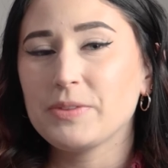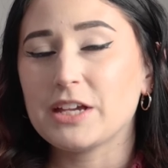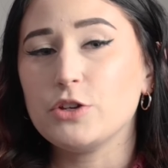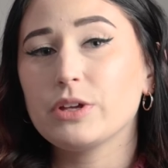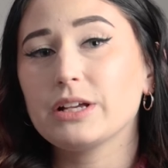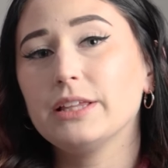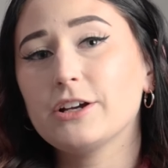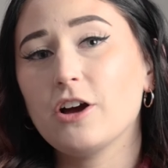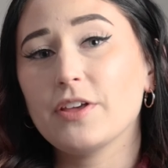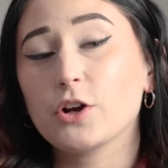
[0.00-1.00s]
and you can
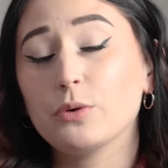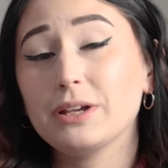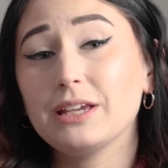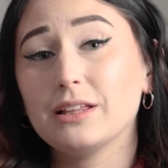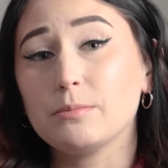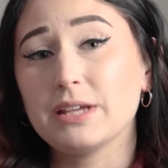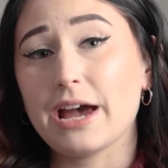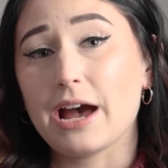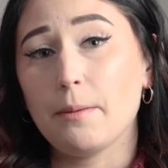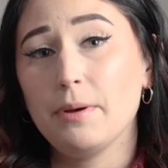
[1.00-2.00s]
click on the curriculum
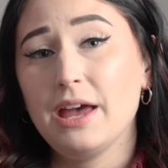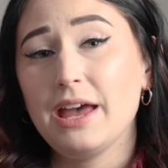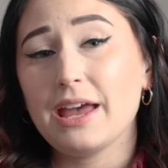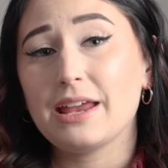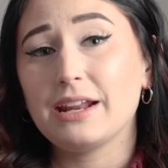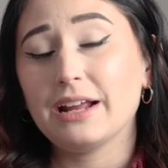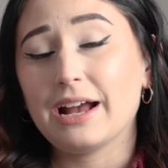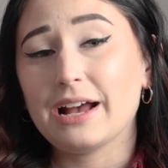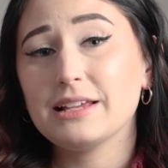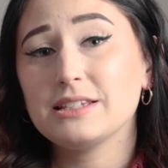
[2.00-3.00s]
tab and it
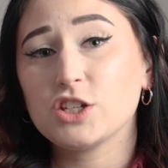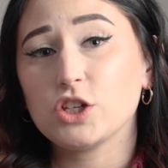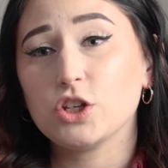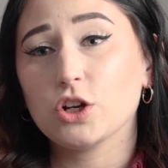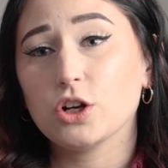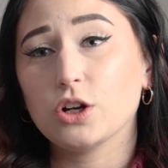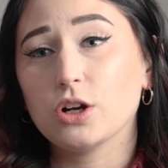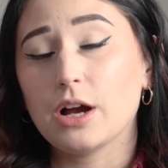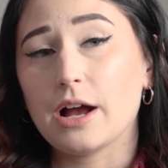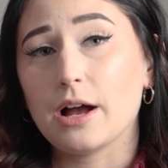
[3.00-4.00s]
has
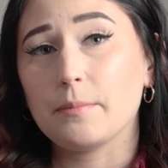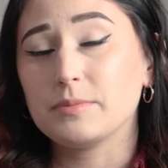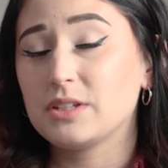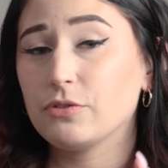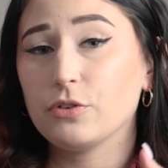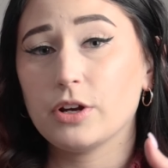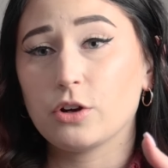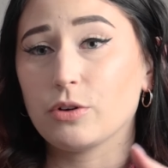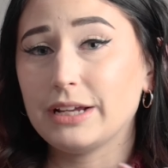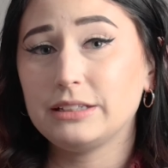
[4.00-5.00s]
your
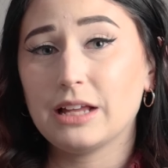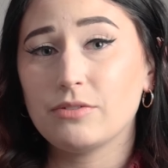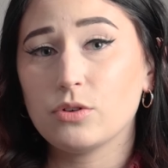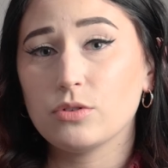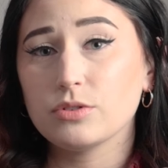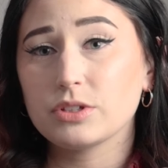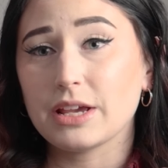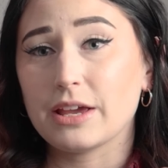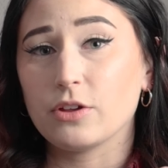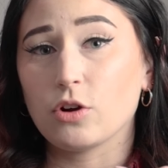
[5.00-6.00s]
different grade levels,
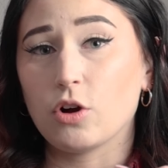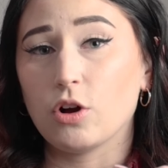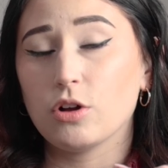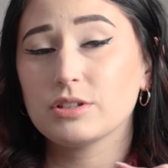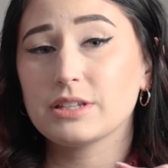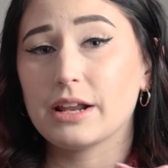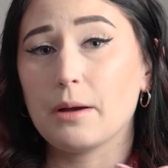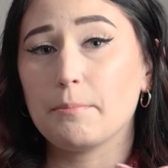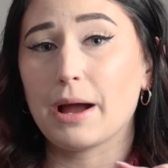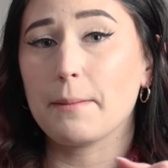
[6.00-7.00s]
and they're all set
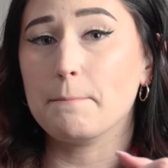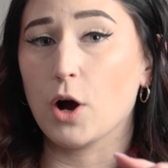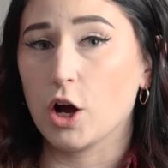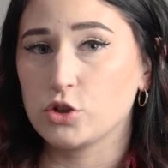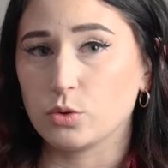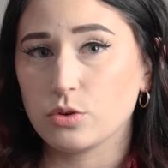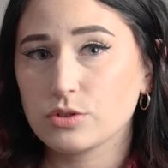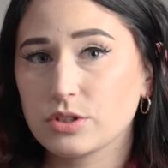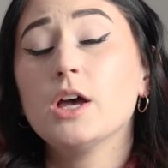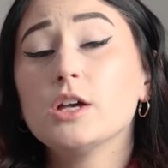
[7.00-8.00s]
up by
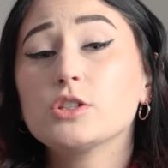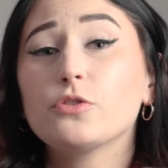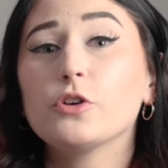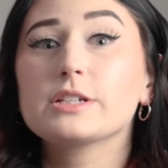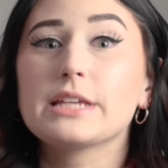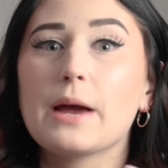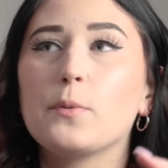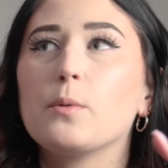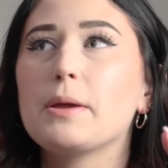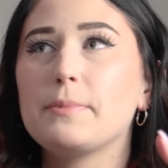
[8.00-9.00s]
modules. So for
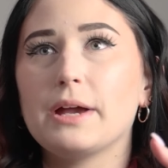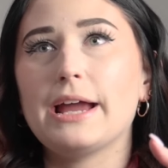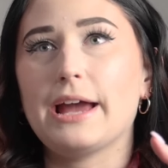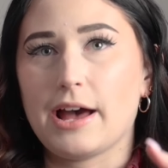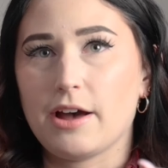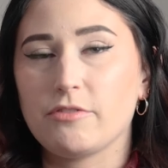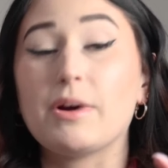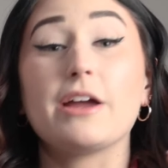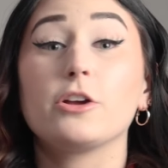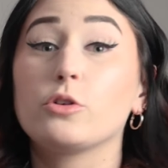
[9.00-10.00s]
example, maybe I have
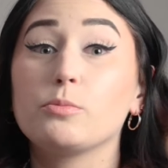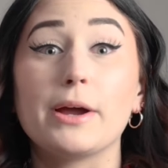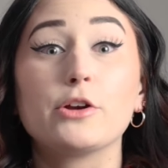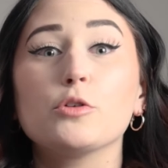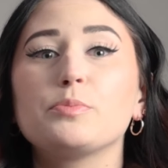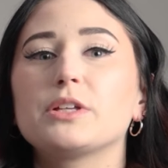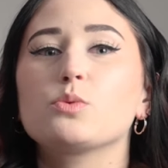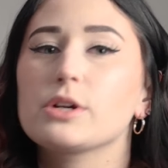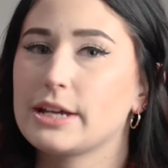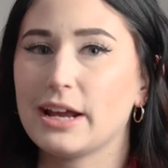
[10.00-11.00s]
my group that's
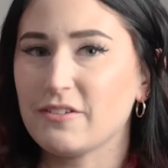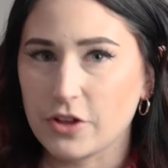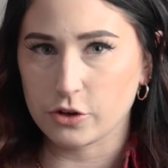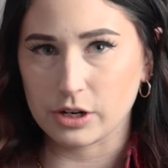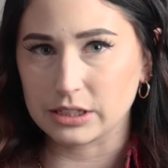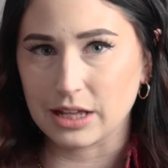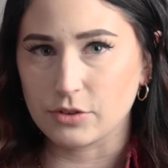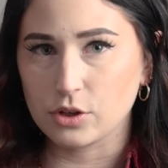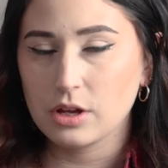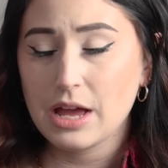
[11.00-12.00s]
working at grade
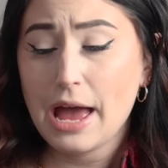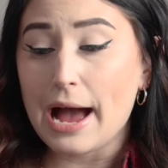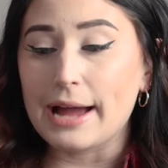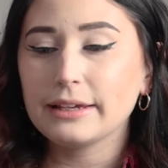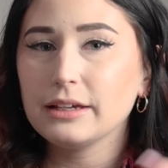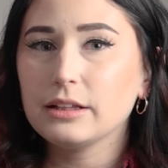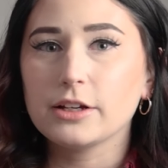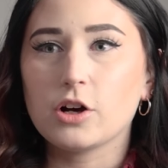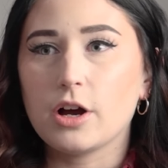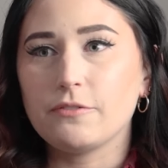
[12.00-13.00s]
level. I can
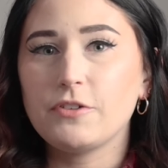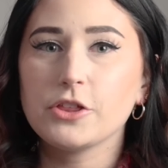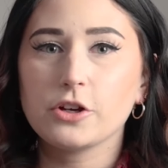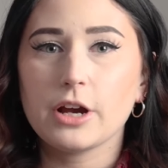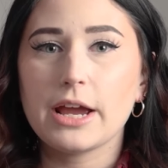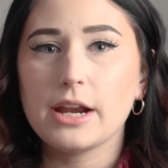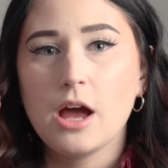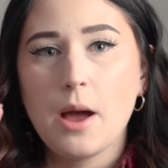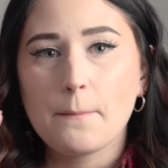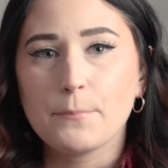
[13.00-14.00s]
click on fifth grade,
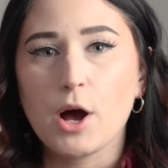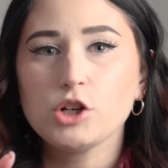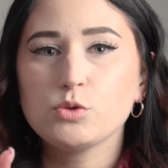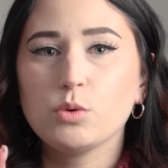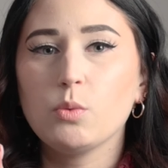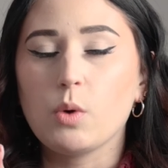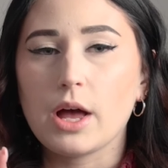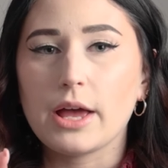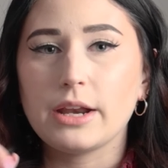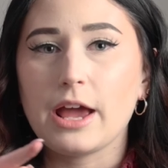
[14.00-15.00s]
module
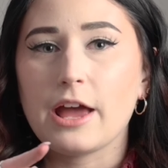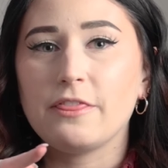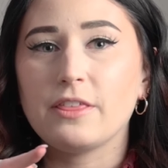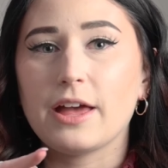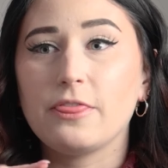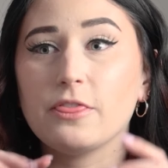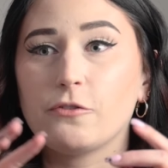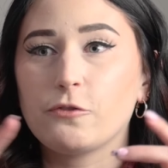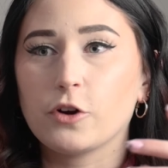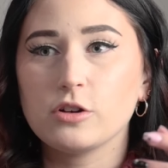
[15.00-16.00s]
1, and then
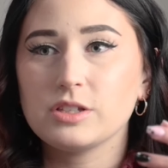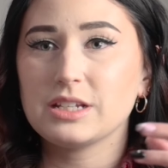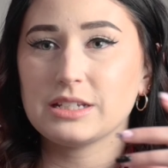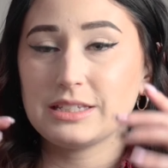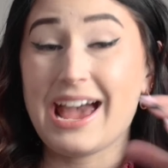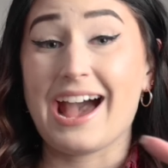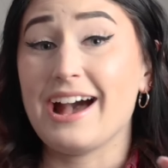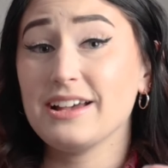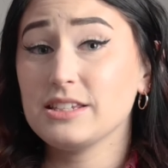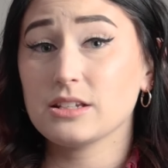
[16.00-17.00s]
the first
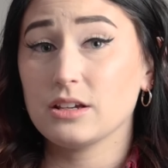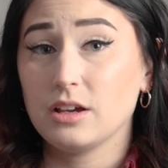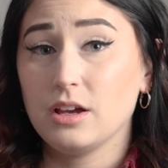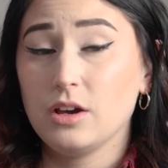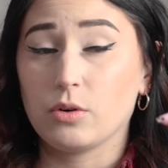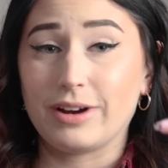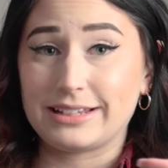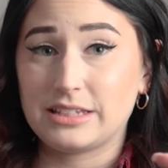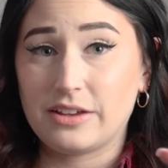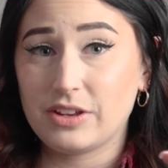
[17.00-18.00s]
task or
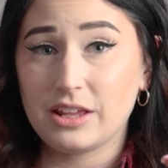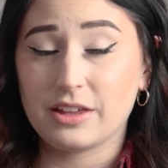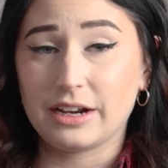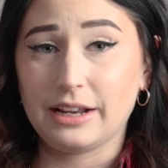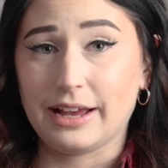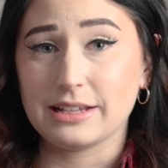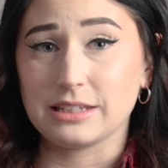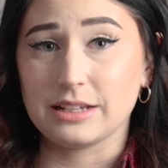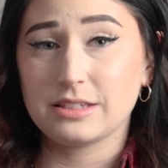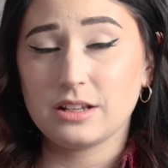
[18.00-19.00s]
activity that it has
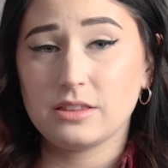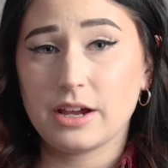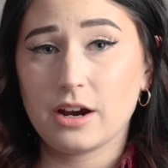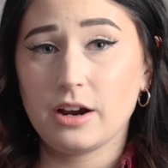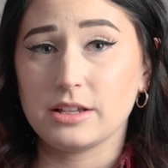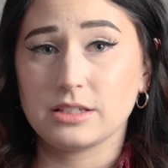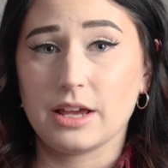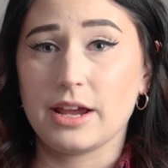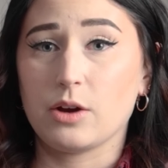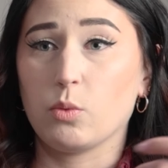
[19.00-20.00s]
listed there is
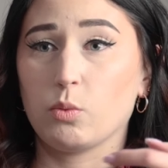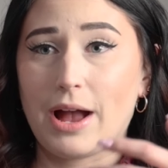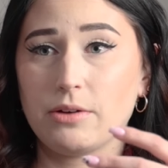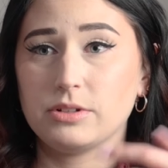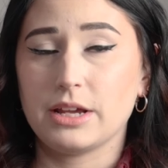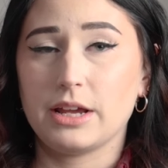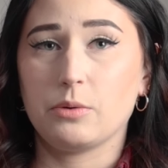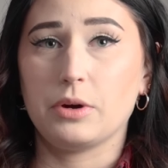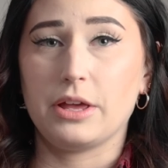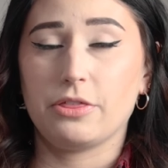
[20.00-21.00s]
like
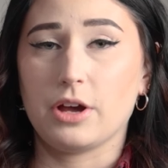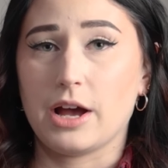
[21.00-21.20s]
rounding with